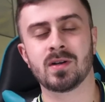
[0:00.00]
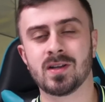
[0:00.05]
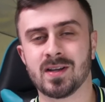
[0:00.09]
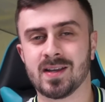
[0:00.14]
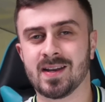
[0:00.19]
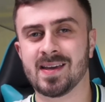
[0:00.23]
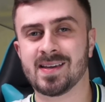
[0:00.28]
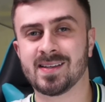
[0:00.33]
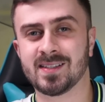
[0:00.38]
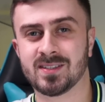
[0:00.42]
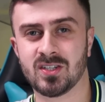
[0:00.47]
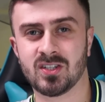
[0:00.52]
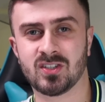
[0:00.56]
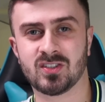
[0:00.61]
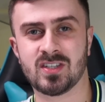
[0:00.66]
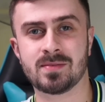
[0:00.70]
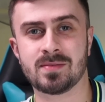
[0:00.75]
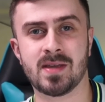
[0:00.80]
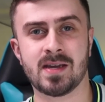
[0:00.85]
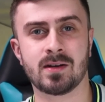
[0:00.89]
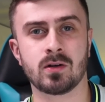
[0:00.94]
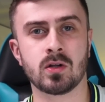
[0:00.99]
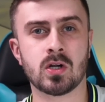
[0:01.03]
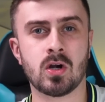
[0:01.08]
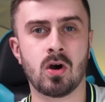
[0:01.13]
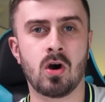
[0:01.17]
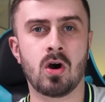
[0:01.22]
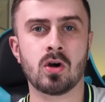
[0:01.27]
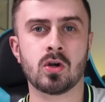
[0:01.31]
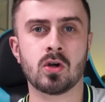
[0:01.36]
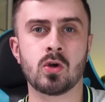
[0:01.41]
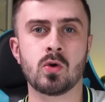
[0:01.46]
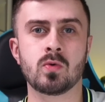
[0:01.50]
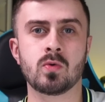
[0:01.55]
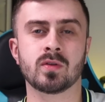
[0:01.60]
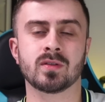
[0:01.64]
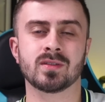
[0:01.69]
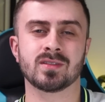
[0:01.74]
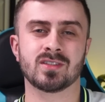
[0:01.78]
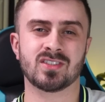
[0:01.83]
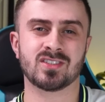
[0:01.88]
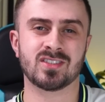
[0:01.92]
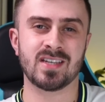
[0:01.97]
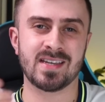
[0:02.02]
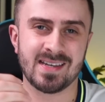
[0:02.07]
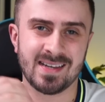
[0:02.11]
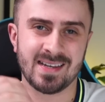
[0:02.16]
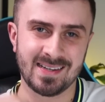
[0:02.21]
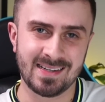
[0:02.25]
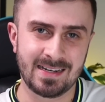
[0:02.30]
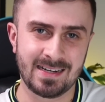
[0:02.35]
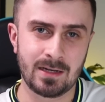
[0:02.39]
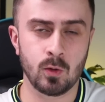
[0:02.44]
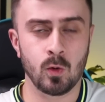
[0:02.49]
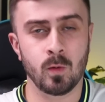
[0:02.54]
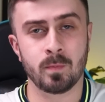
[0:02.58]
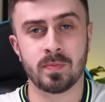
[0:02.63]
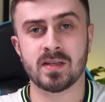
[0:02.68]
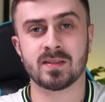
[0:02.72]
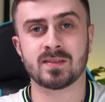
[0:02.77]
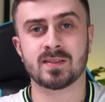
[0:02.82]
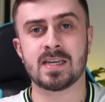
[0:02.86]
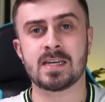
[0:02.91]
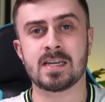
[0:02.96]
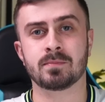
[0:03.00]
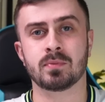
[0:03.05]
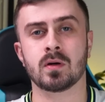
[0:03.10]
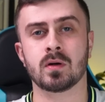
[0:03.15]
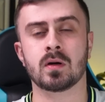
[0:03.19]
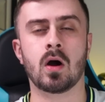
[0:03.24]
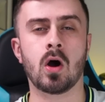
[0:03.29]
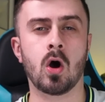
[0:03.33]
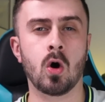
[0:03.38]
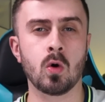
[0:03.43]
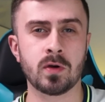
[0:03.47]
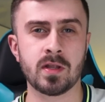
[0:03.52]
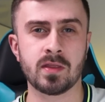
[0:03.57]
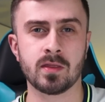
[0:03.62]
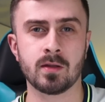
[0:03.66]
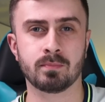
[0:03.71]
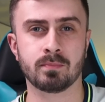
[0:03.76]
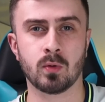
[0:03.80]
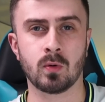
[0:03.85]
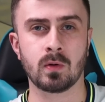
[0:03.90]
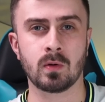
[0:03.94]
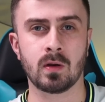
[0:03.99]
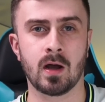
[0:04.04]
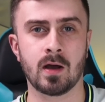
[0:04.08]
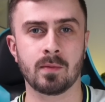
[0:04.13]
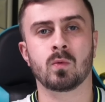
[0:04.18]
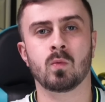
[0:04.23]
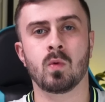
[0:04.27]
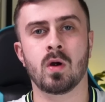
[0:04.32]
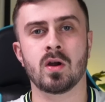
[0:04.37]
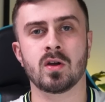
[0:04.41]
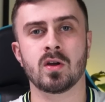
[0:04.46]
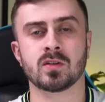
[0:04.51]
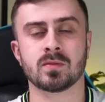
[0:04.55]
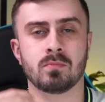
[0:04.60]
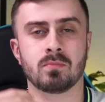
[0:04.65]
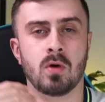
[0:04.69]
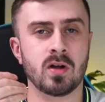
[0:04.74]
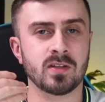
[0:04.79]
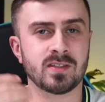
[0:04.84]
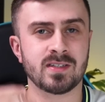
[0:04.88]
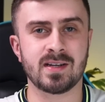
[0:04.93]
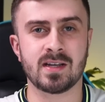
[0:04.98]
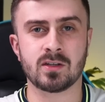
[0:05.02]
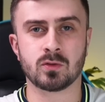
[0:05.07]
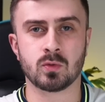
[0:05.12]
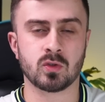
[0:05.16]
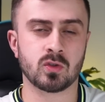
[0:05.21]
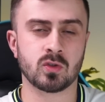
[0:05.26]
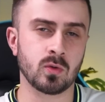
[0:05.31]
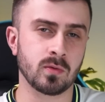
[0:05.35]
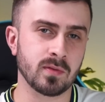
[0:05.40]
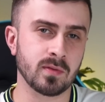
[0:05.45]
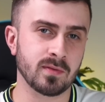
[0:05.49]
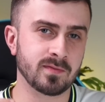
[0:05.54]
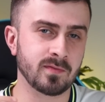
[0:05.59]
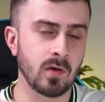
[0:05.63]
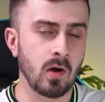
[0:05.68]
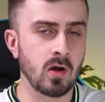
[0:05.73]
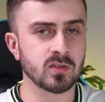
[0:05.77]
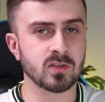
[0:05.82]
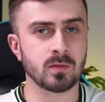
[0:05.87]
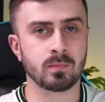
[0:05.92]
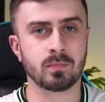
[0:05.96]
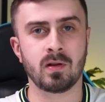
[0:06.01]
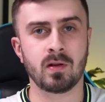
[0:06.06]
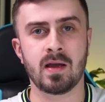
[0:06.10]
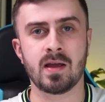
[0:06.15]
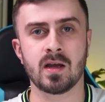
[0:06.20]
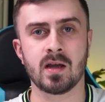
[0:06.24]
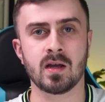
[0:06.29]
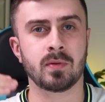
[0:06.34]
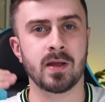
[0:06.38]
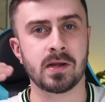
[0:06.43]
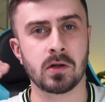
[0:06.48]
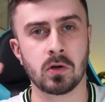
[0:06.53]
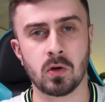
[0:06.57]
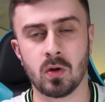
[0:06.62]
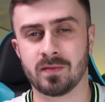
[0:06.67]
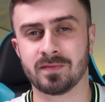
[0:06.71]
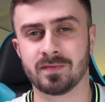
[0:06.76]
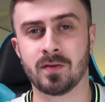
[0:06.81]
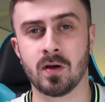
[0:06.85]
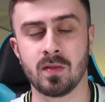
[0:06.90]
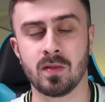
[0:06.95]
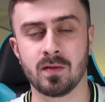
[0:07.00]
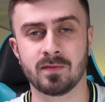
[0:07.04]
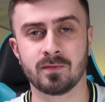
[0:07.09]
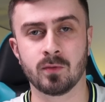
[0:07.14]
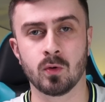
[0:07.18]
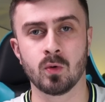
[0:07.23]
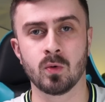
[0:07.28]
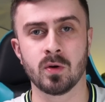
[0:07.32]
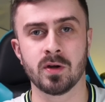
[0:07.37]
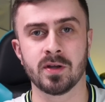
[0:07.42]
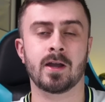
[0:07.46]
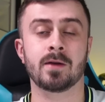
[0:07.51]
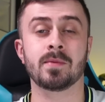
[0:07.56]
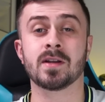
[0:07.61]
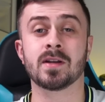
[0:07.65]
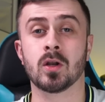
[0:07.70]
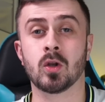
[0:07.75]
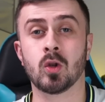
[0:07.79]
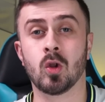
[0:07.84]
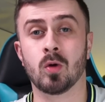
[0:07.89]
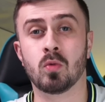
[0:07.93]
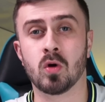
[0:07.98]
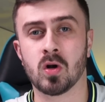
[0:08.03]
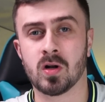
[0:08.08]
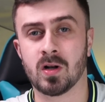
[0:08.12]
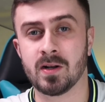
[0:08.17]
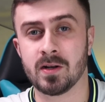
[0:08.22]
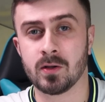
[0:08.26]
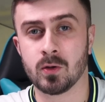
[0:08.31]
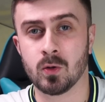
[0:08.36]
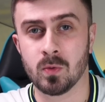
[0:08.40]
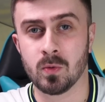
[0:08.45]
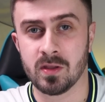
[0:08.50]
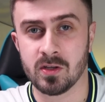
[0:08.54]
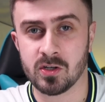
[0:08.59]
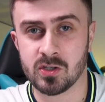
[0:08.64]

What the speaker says: looking at Inter's team, they had Lukaku sitting a little bit deeper, holding the ball up, whereas Martinez was sort of the faster player, playing a lot further forward and being a lot more clinical with his